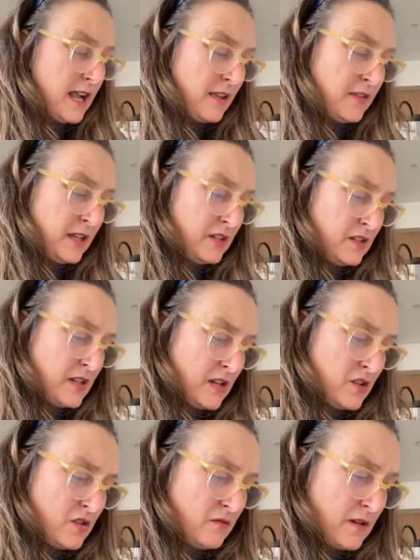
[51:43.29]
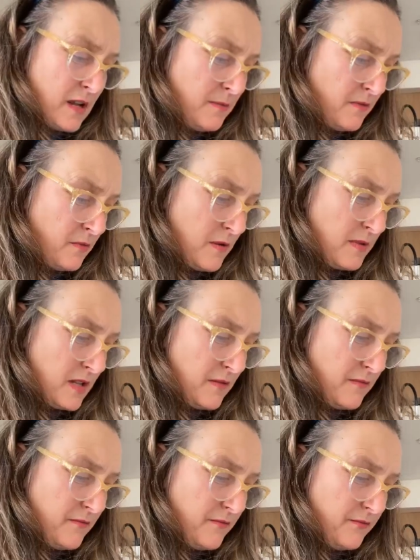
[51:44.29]
and the international rape of
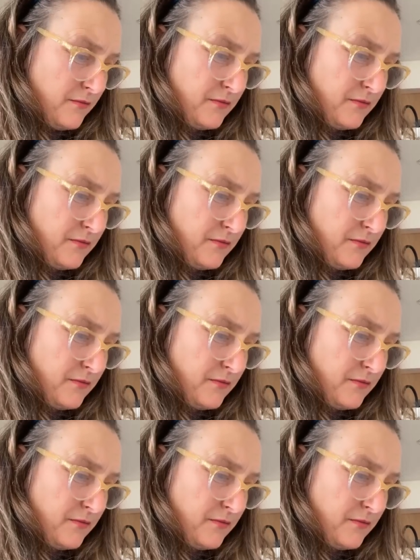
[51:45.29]
women.